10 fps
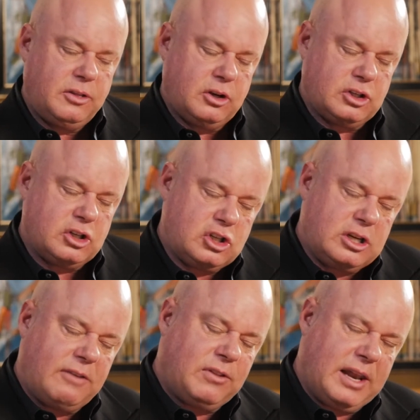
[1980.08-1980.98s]
There's a
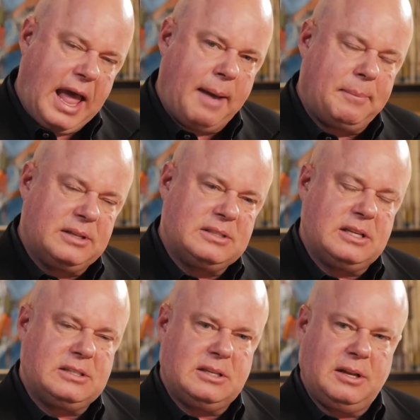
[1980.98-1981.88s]
shift that happens.
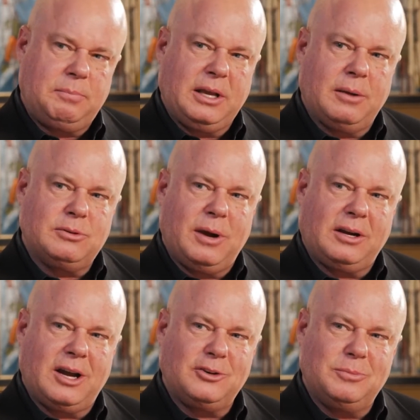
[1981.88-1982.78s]
It becomes about
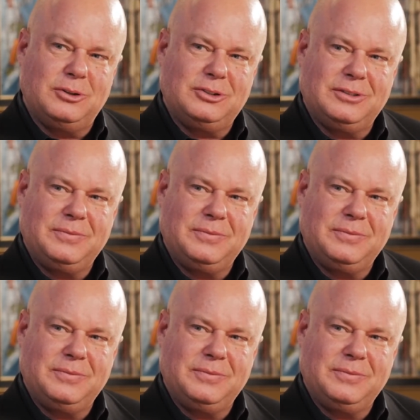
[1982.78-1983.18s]
contribution.